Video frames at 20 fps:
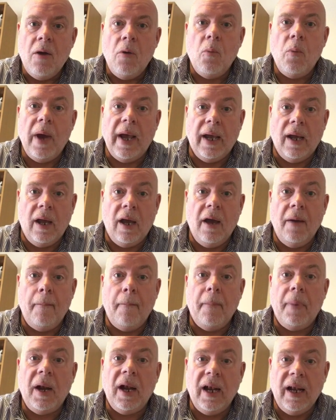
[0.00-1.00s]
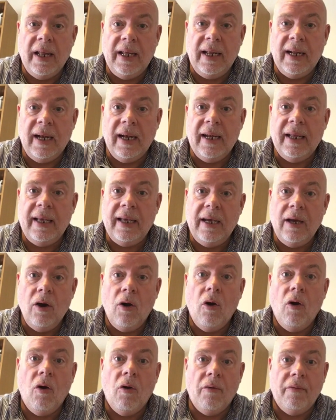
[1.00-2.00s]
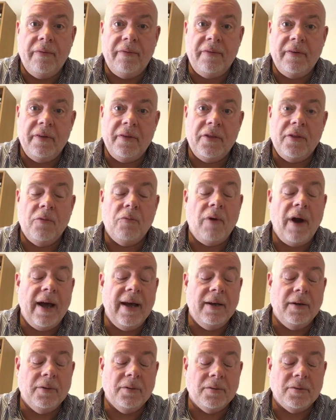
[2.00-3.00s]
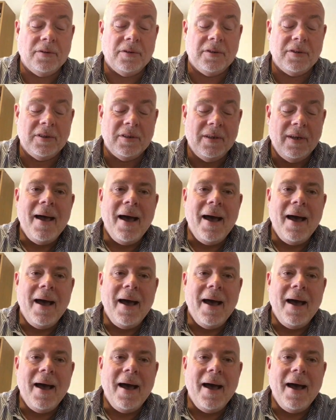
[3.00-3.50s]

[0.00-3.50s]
went completely off the rails.